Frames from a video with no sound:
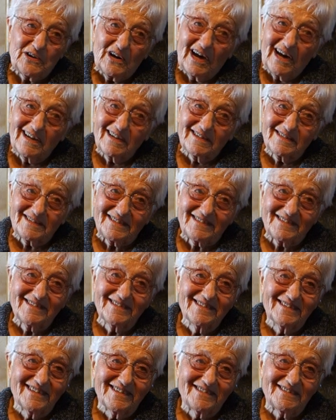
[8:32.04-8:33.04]
Rhode
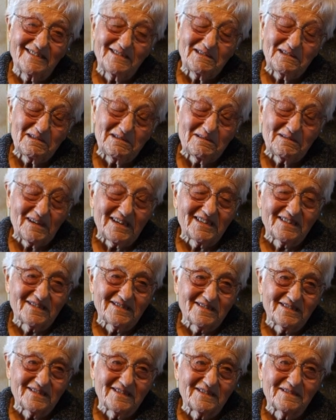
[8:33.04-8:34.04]
Island, no, I
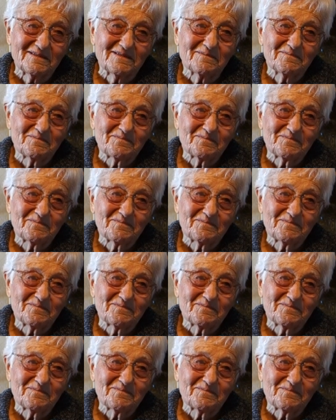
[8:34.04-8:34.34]
don't know.